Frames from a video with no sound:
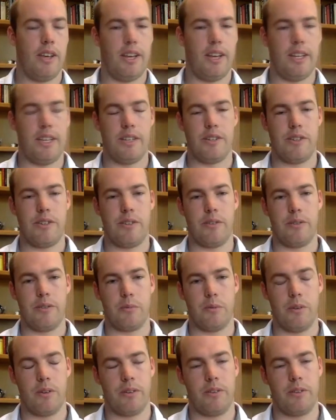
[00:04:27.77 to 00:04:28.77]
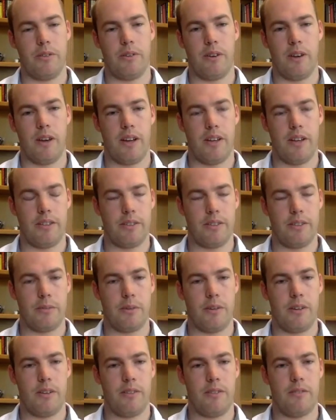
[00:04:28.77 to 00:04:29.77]
any issues were to arise as
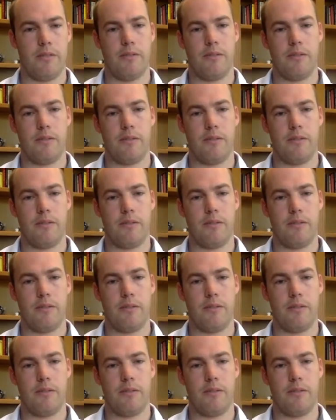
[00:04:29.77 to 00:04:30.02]
well.